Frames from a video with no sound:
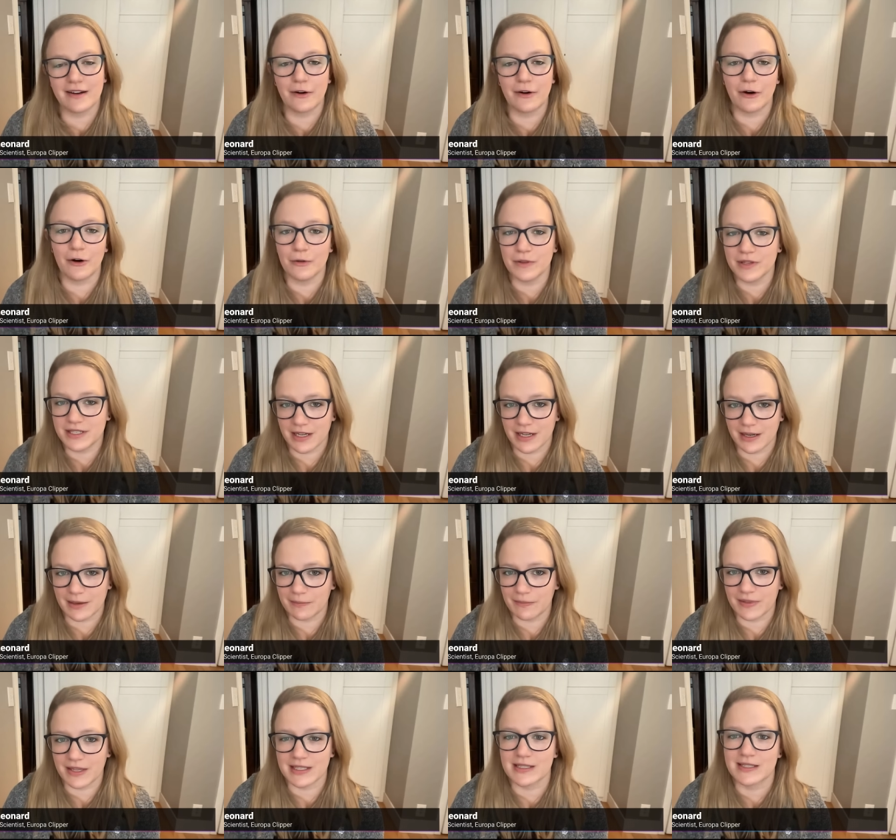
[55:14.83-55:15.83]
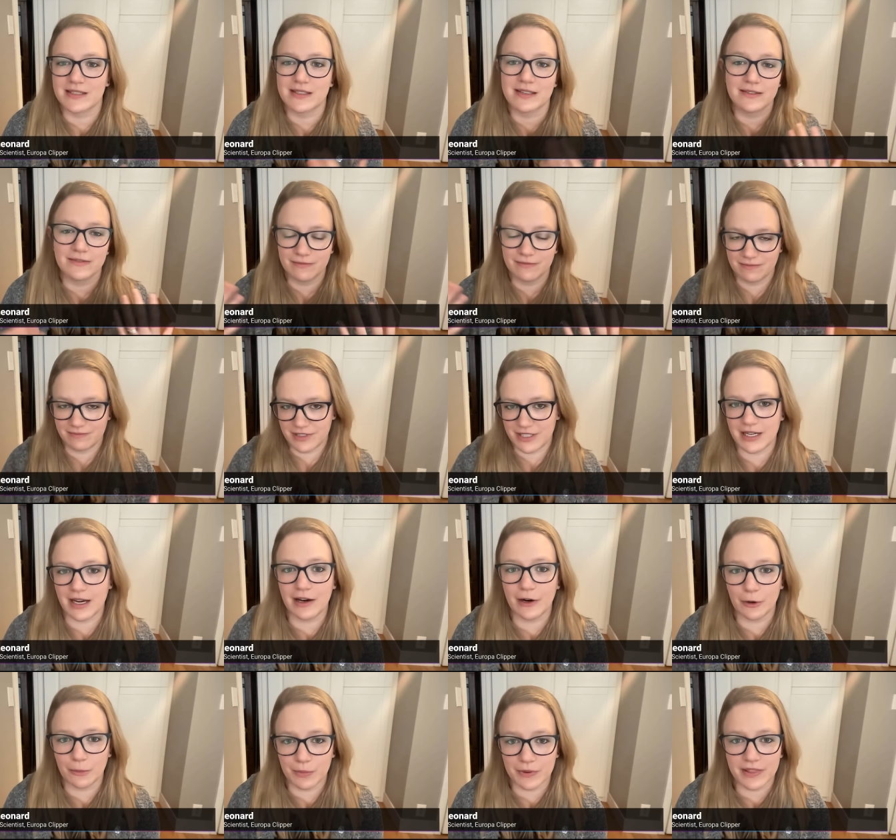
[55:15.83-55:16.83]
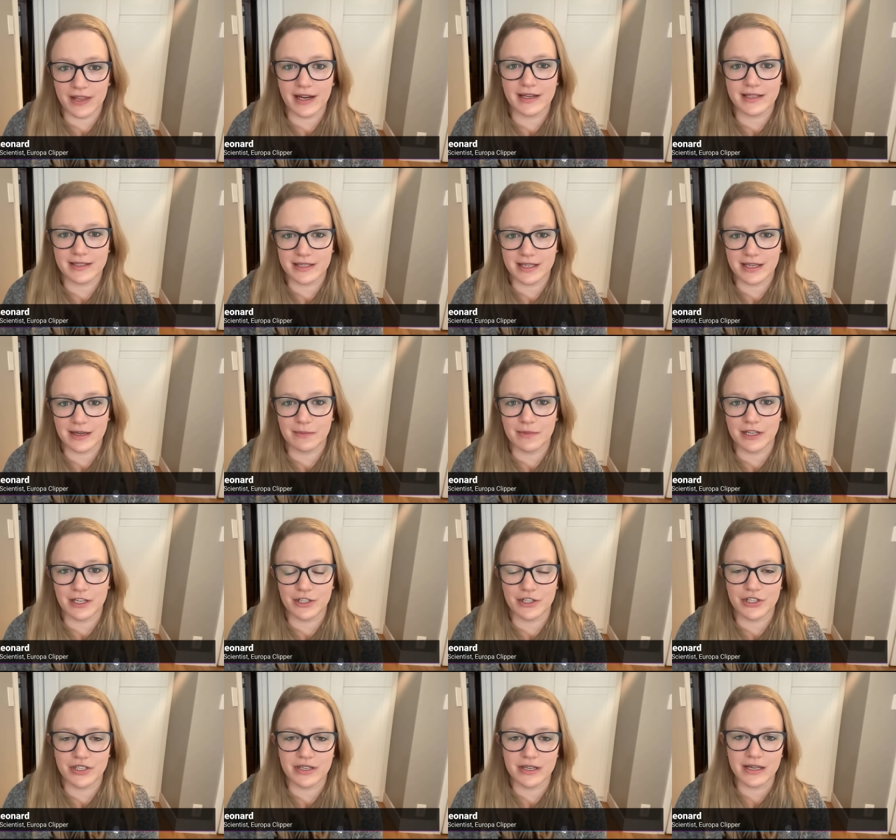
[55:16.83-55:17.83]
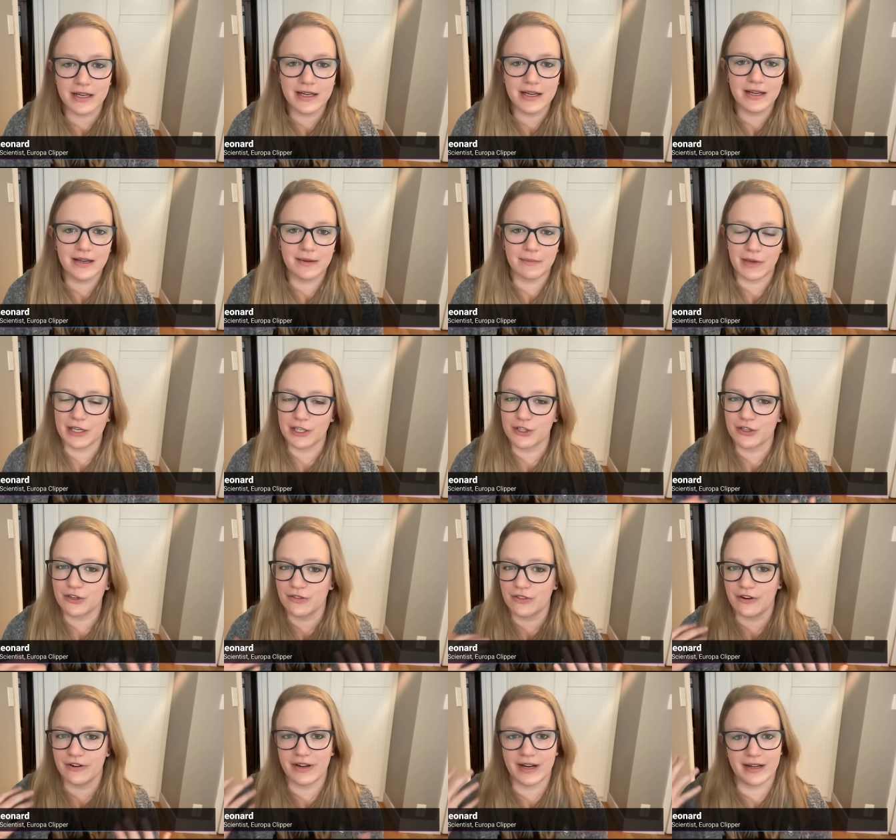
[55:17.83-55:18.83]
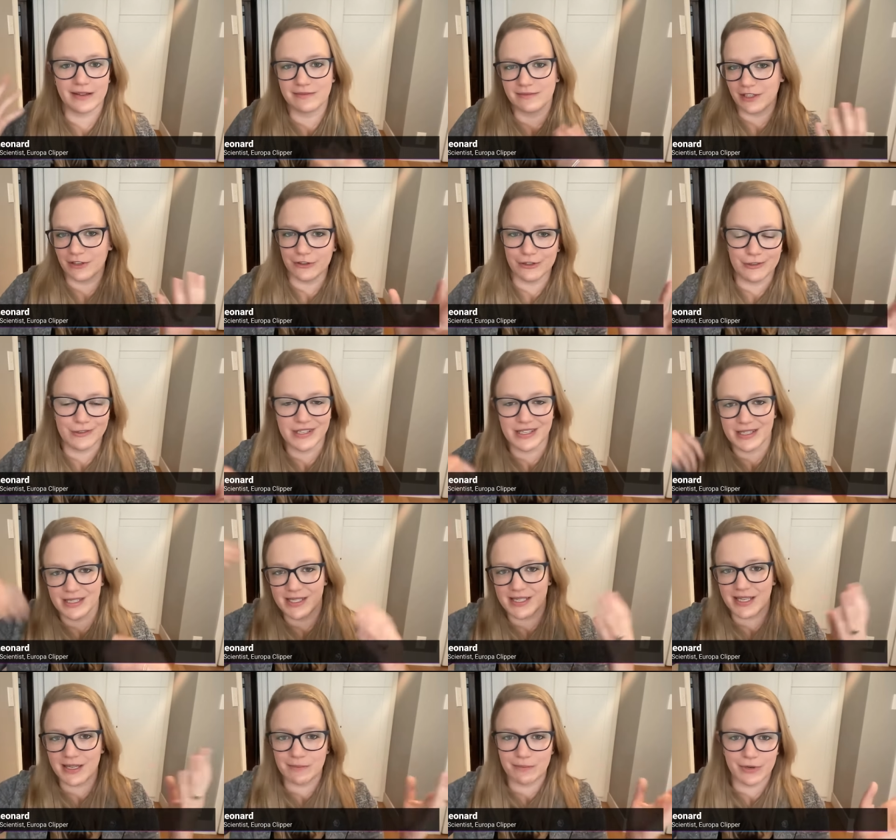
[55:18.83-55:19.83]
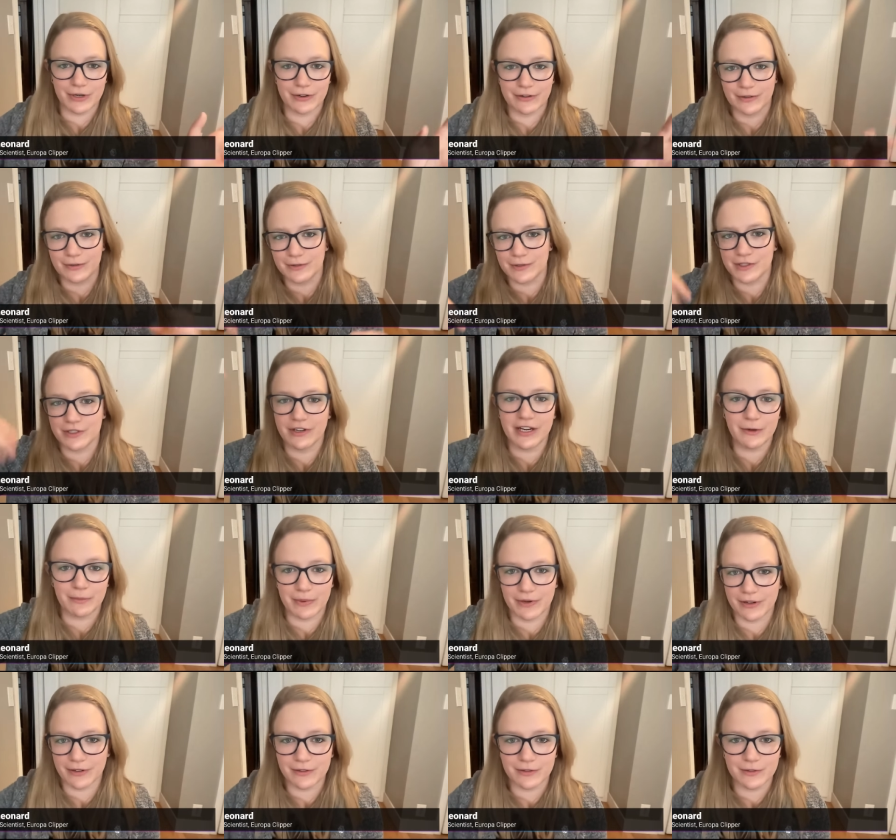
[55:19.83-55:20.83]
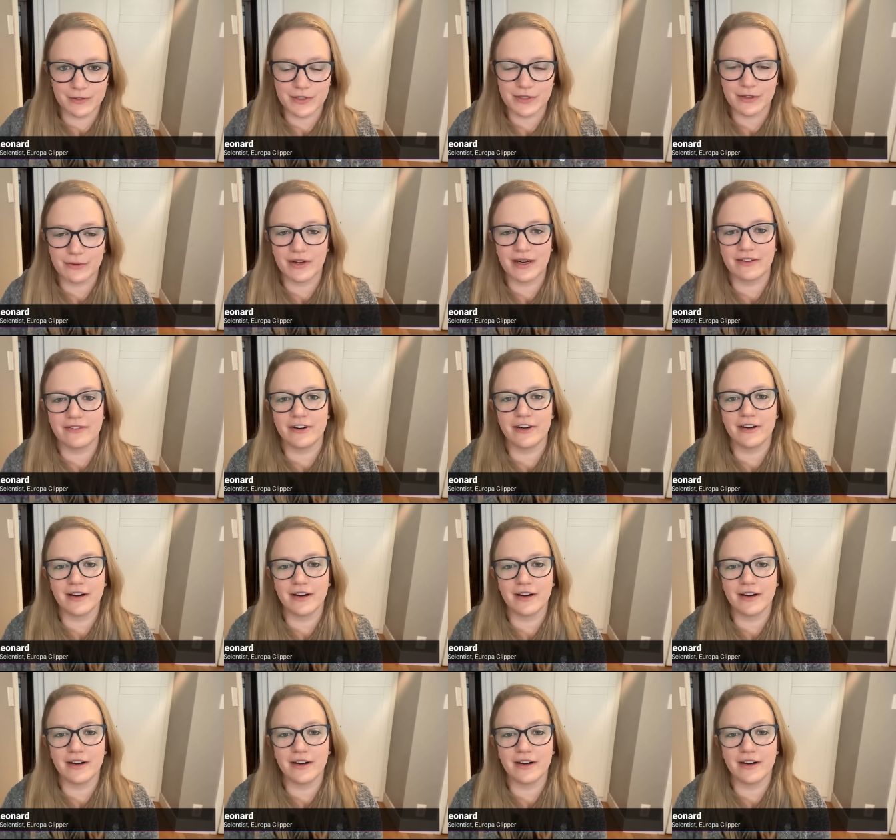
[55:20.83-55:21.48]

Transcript: All the time. And that's to help with that contamination, make sure they're not introducing skin particles or hair particles or whatever